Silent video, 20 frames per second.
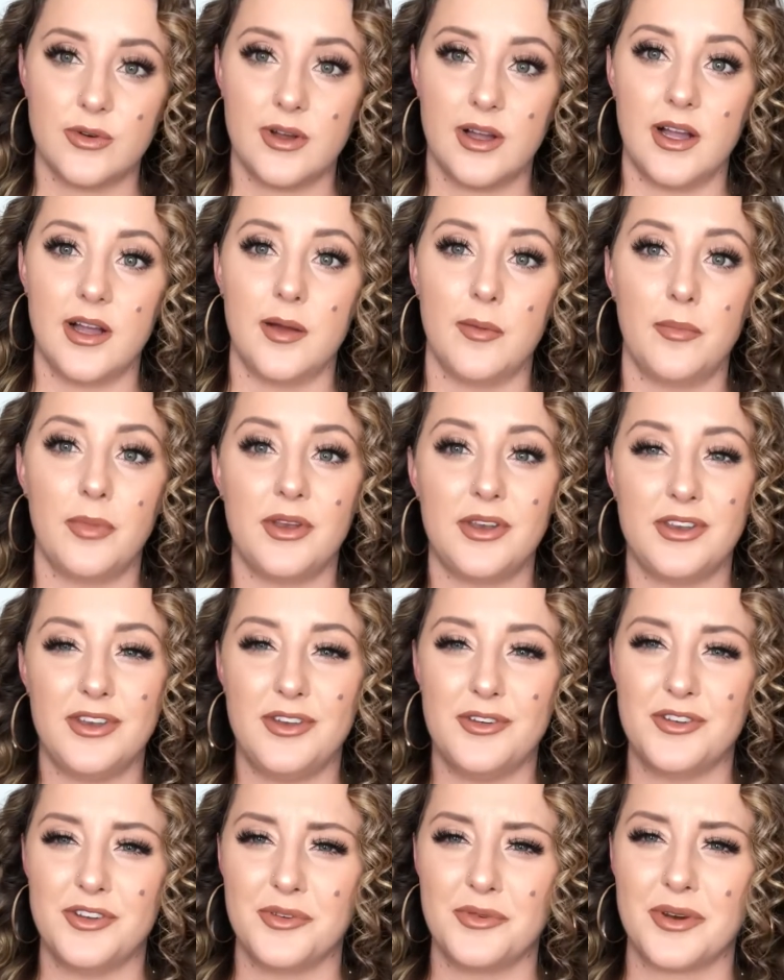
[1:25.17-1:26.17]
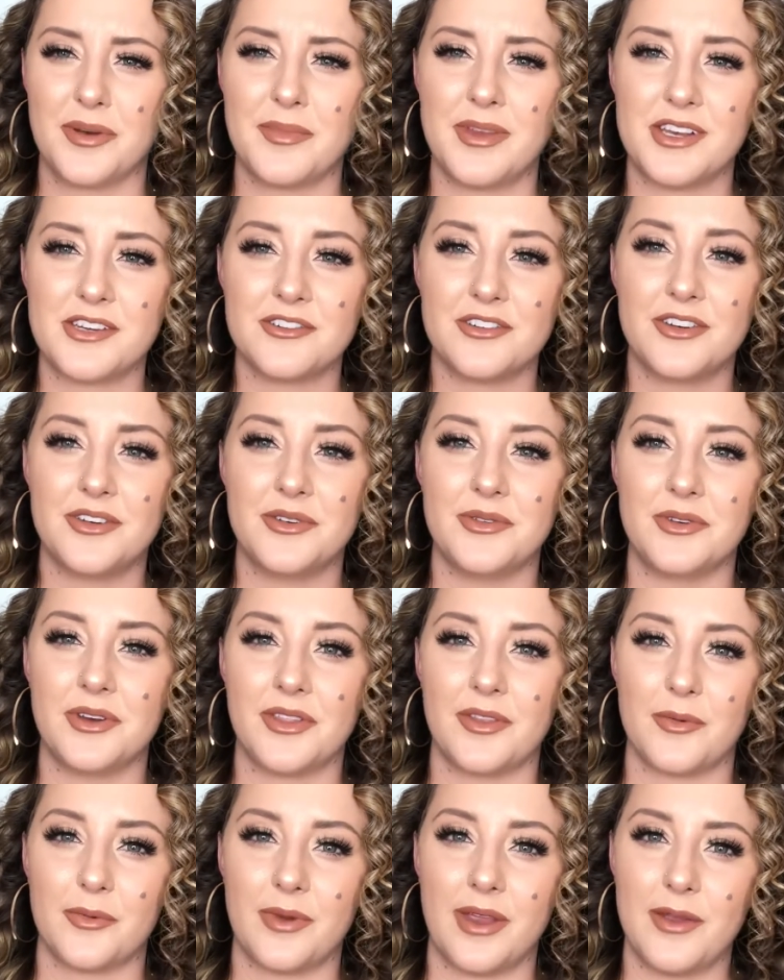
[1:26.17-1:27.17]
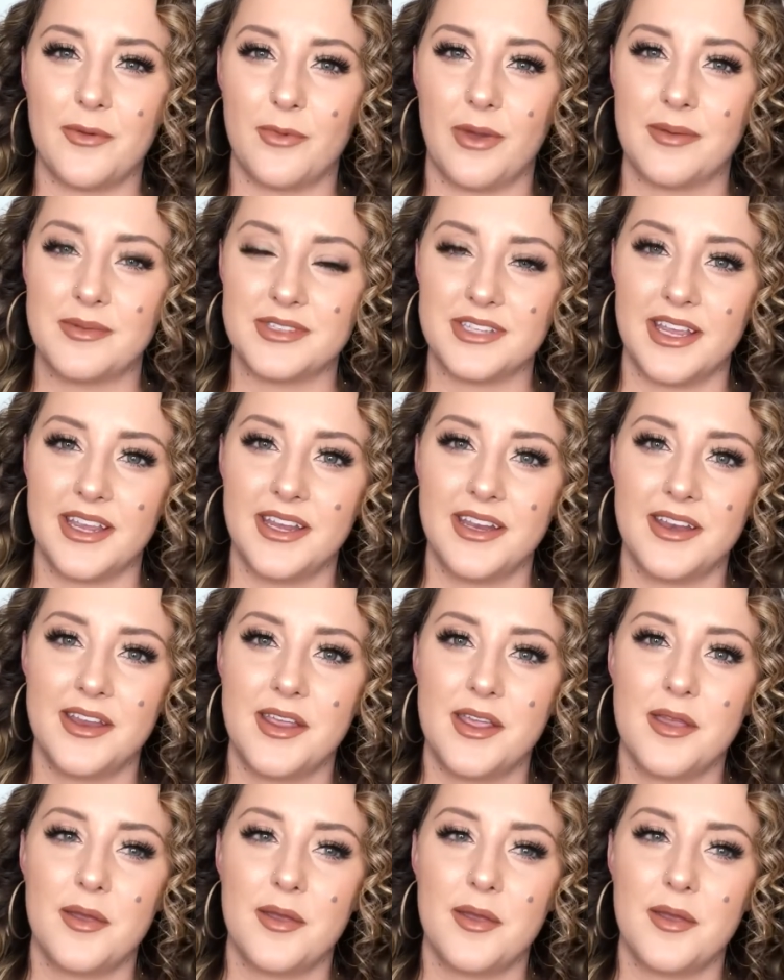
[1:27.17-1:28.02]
but you do want to make sure you do it on the right website,